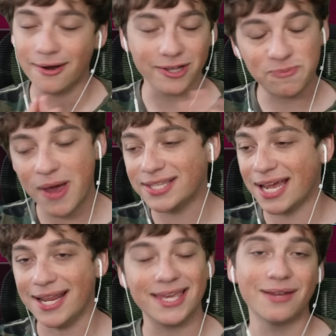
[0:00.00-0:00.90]
I don't expect
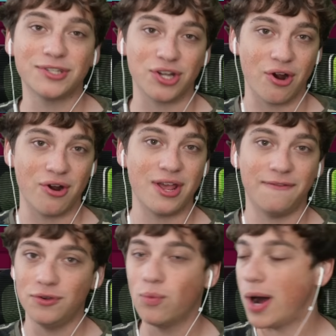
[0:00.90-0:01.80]
anything in return.
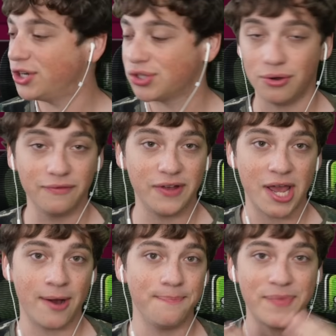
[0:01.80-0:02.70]
If you watch the whole
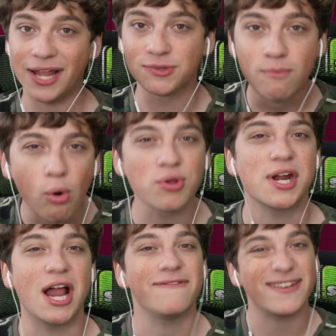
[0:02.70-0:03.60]
video, that is more
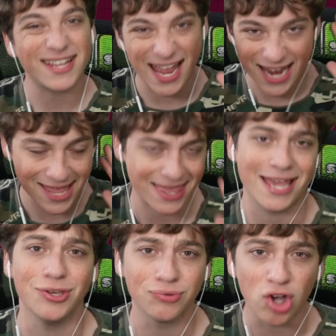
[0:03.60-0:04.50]
than enough, and I
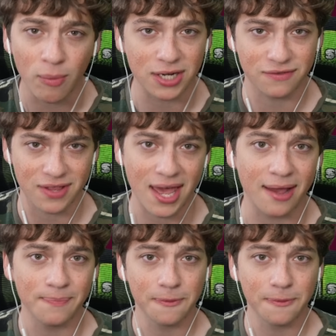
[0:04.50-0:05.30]
thank you so much for that.